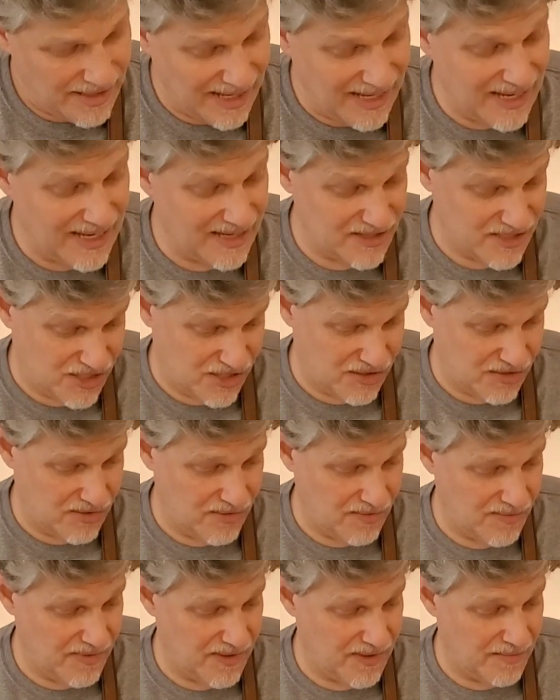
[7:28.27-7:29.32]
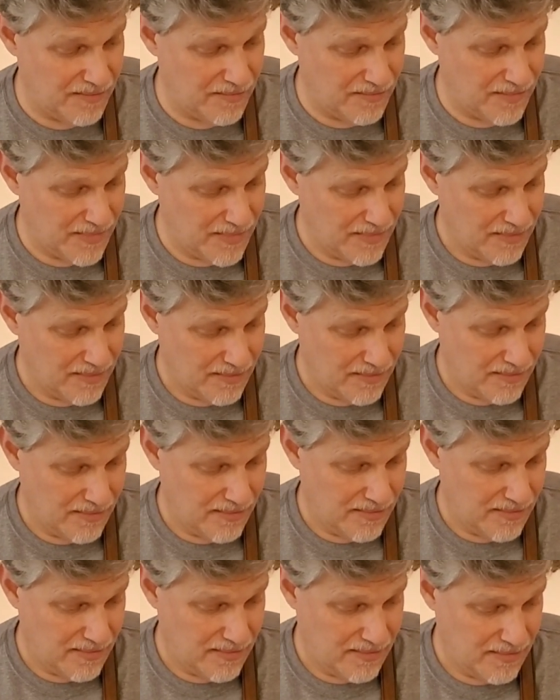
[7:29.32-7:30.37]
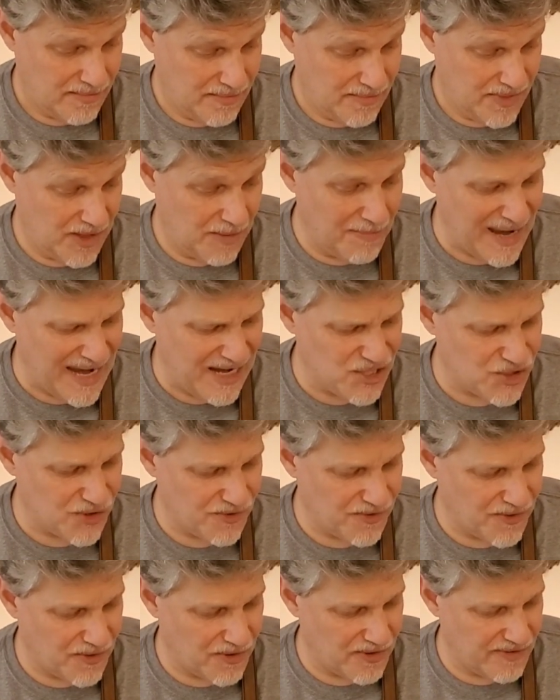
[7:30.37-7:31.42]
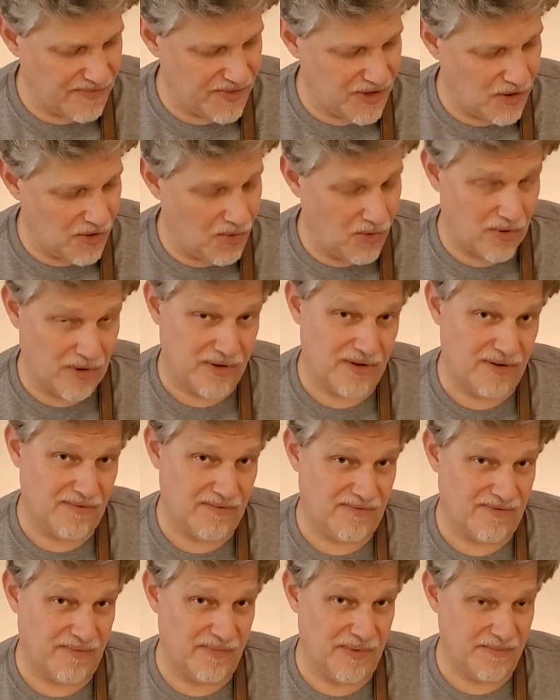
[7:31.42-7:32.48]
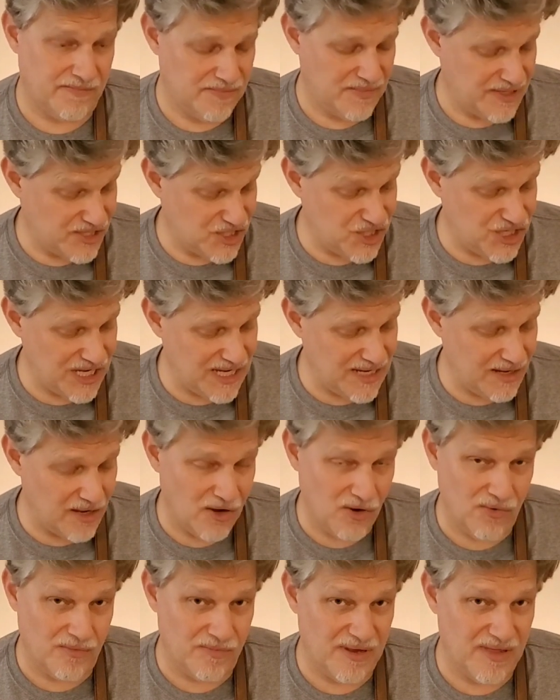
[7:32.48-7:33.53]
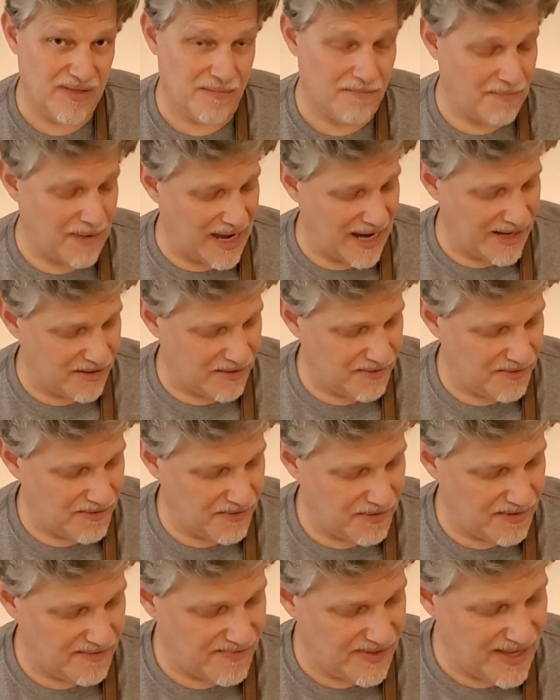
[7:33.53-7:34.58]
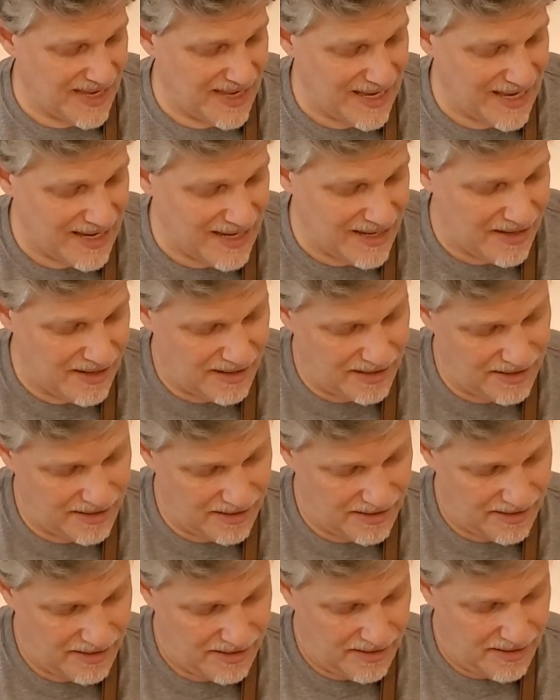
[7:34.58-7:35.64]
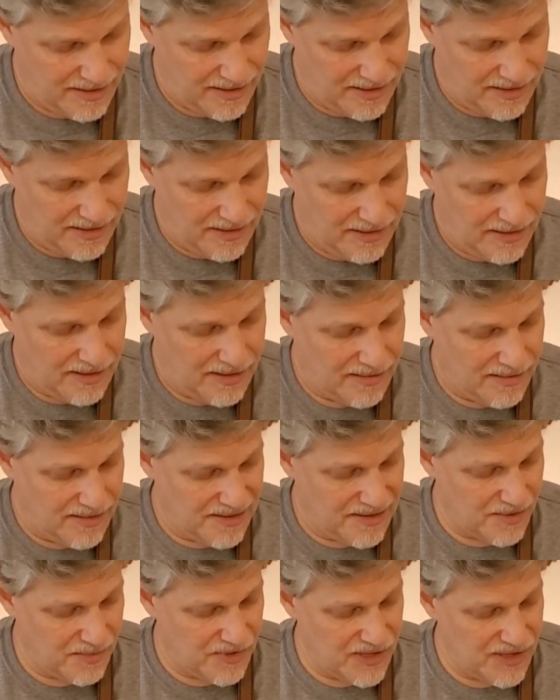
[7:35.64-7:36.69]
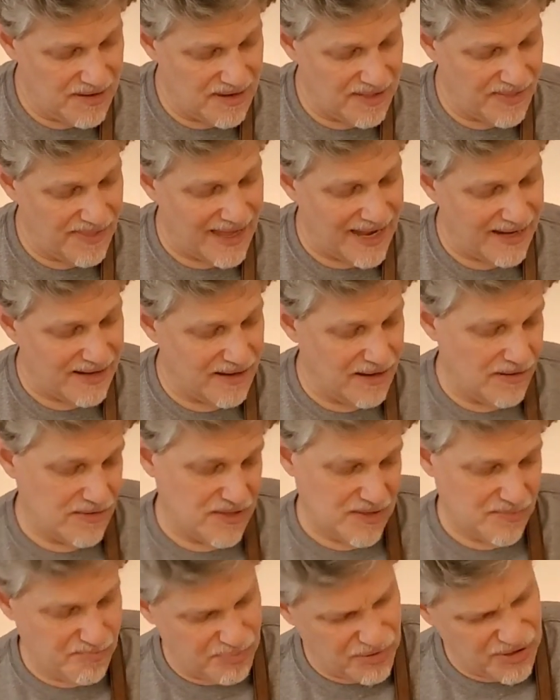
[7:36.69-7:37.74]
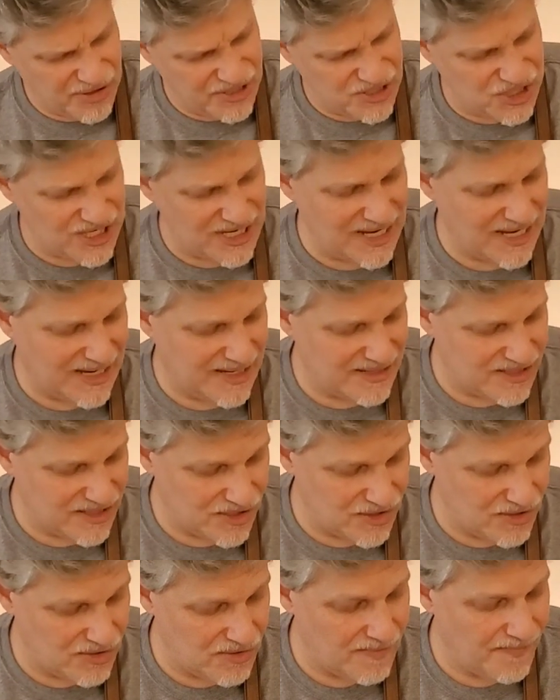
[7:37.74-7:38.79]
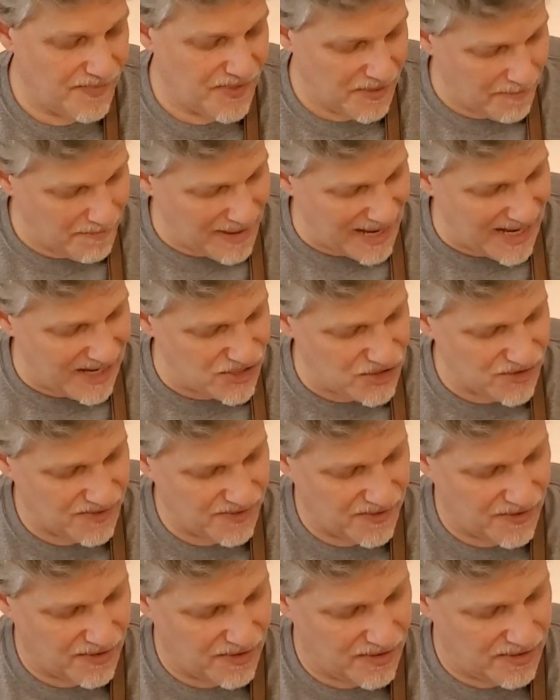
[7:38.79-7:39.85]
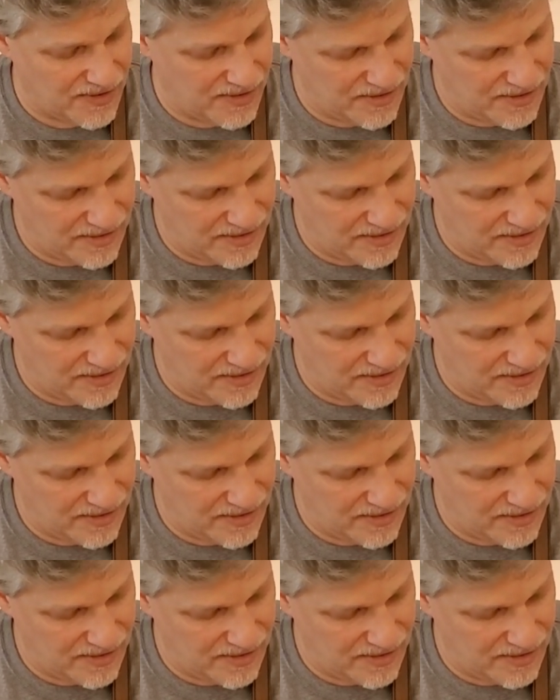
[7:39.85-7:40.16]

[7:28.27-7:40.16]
into the major third of the chord. From the G note would be the minor third of the E. So we're using that note to push into the major third.